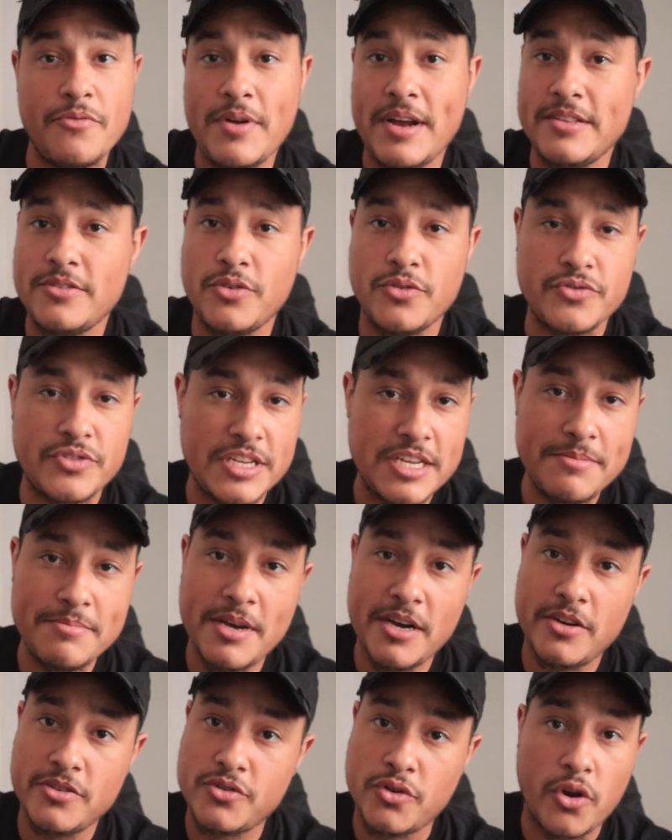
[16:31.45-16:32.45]
read those
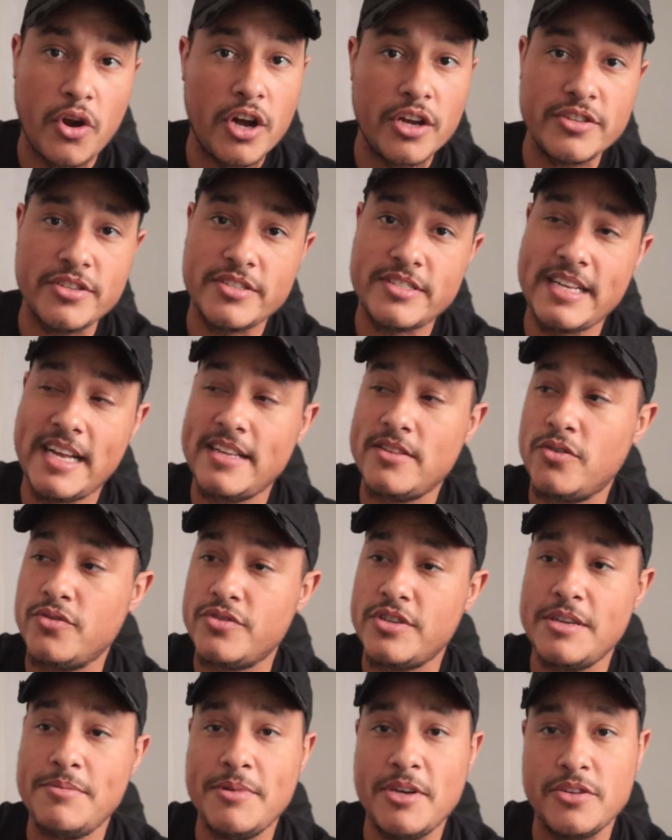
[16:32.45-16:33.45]
emails or understand those
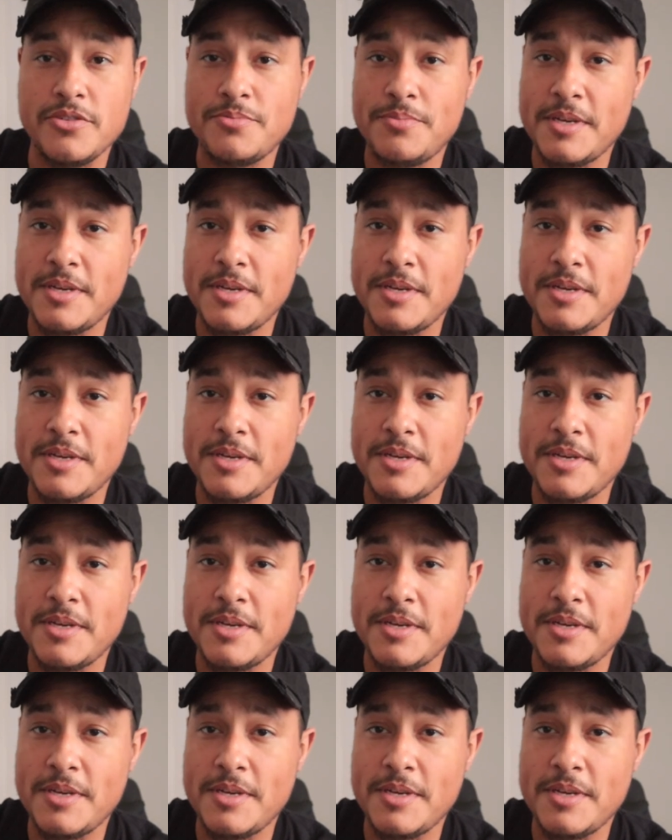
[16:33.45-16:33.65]
emails,